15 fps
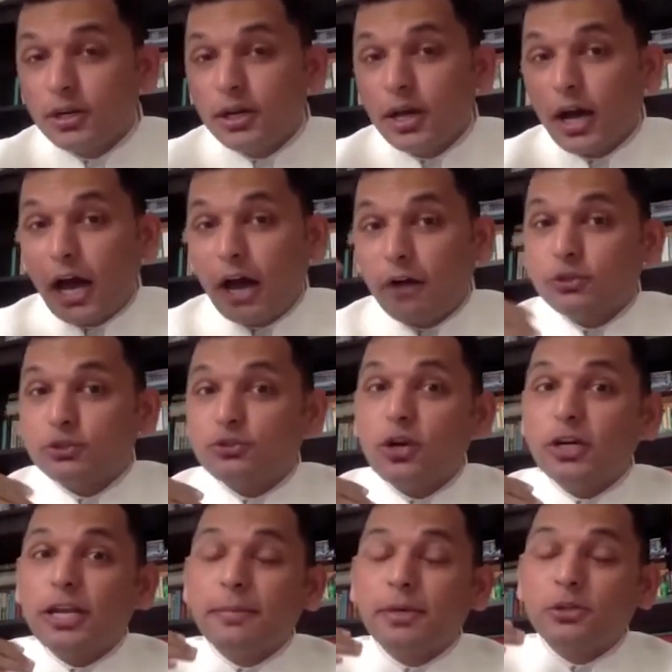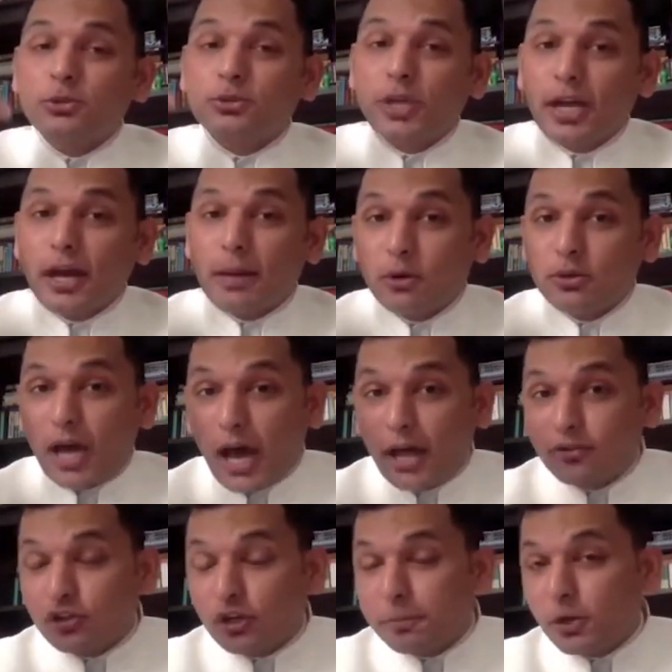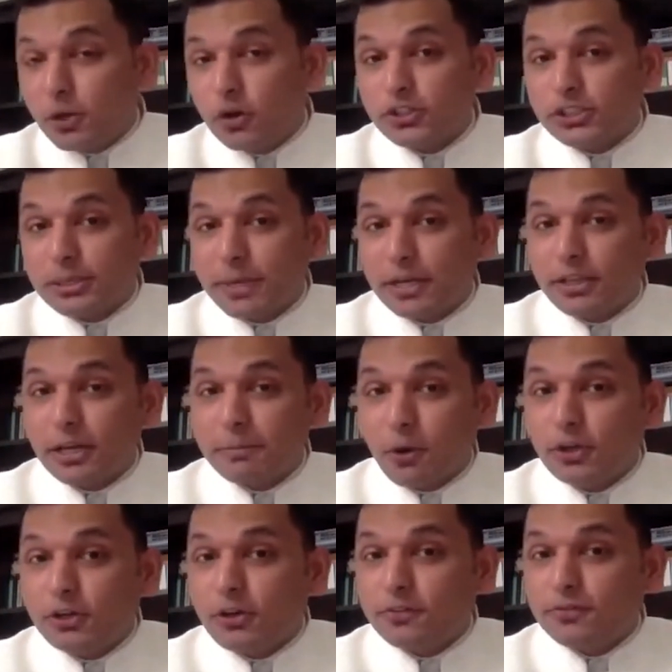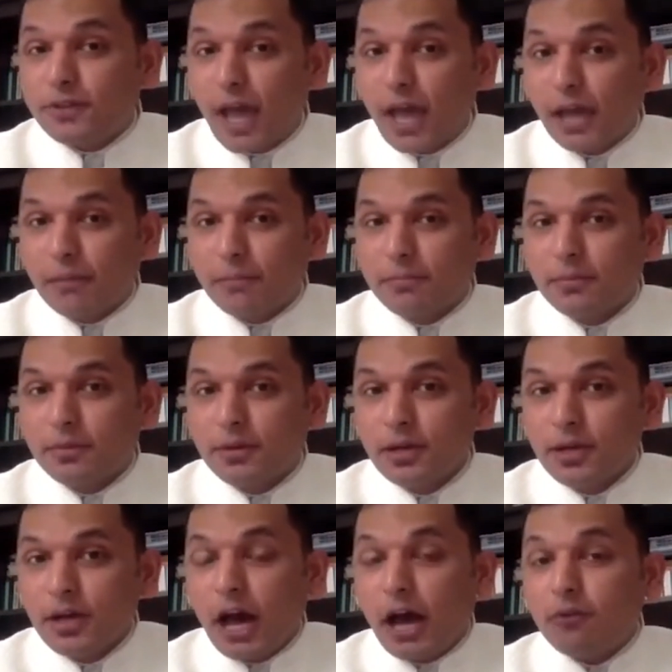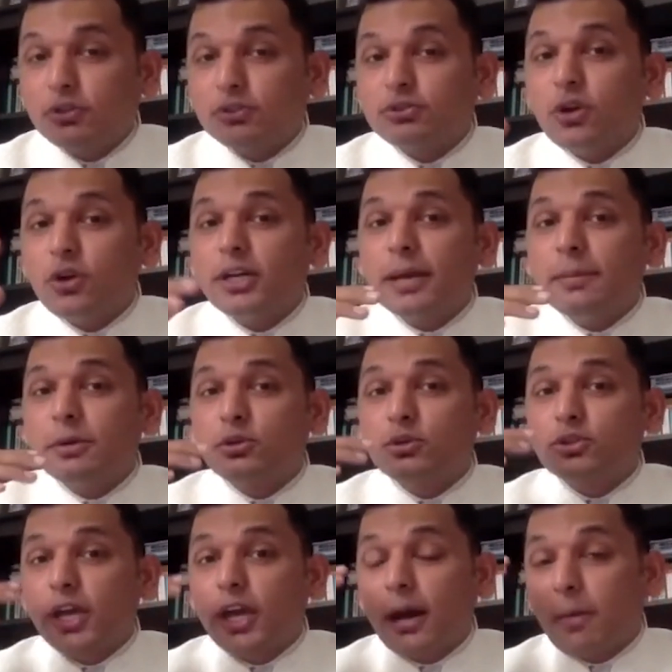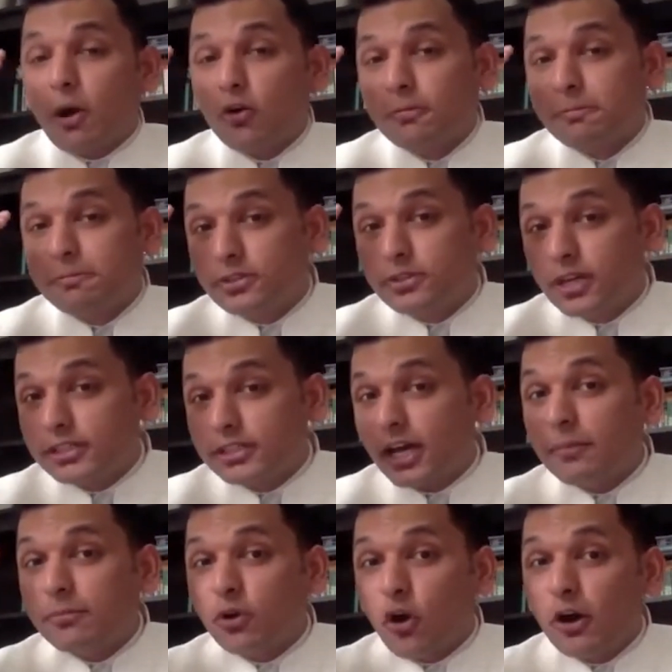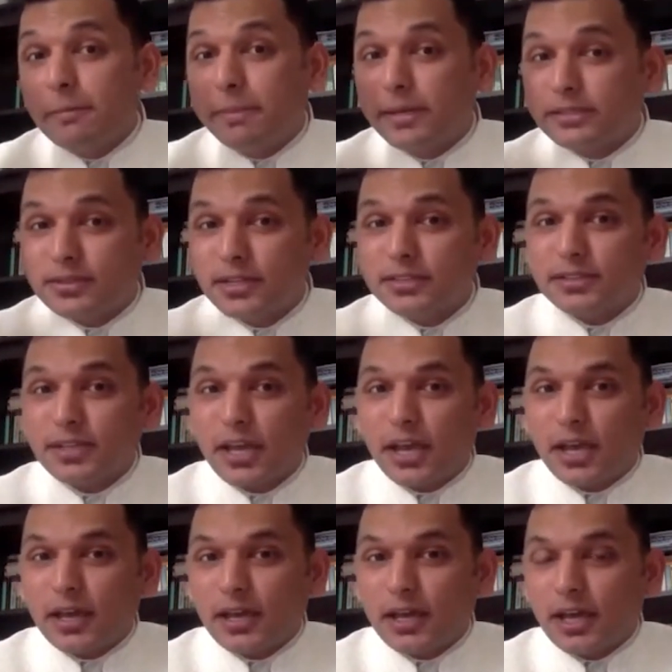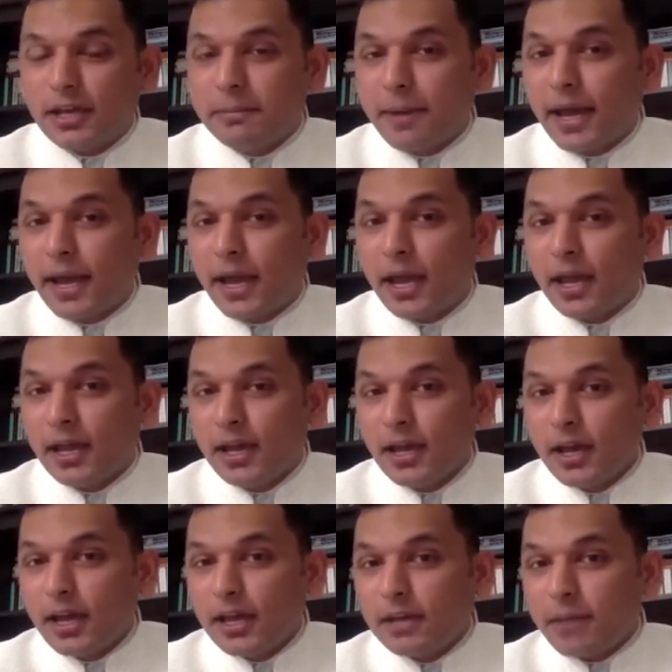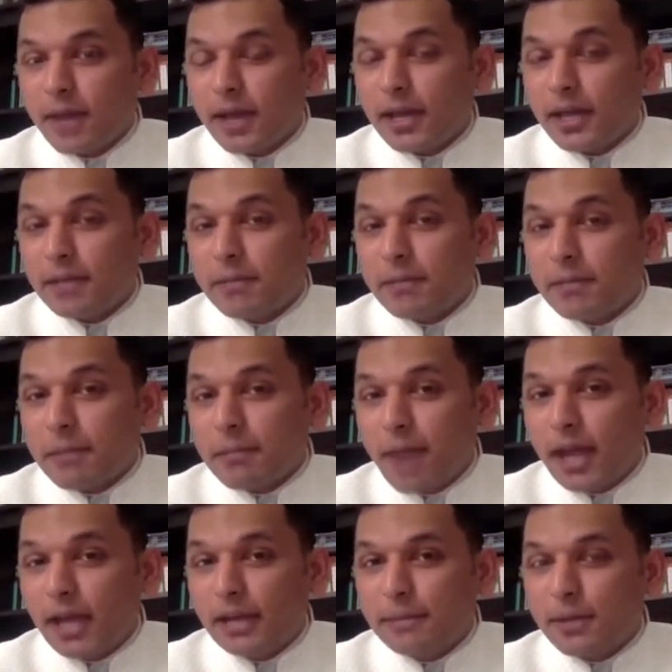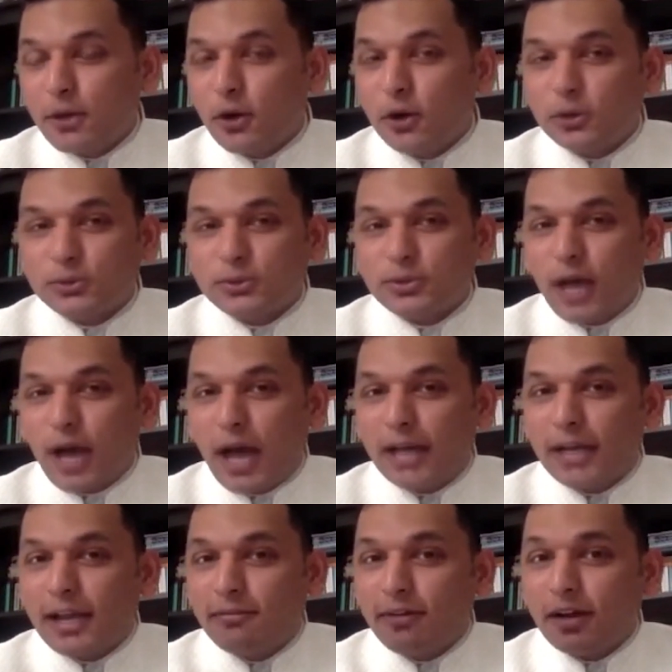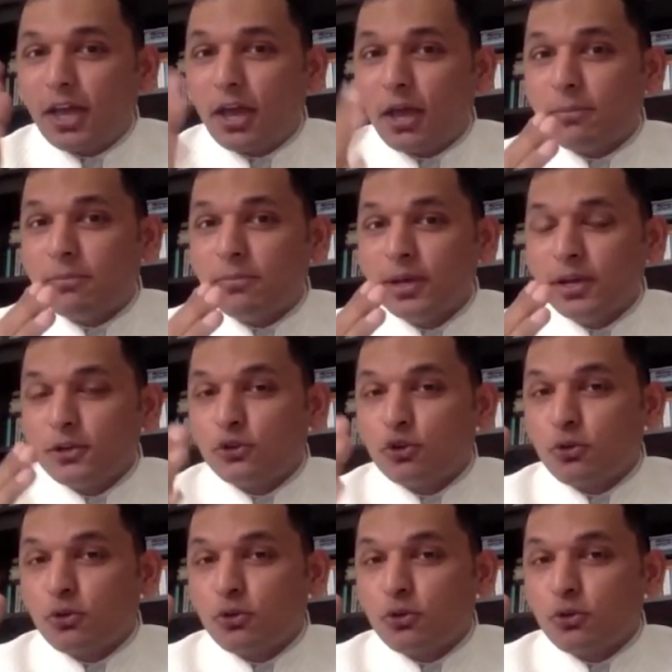I was not able to think about entrepreneurship at that point of time. I was not able to think about the term called business in my mind because I never came to my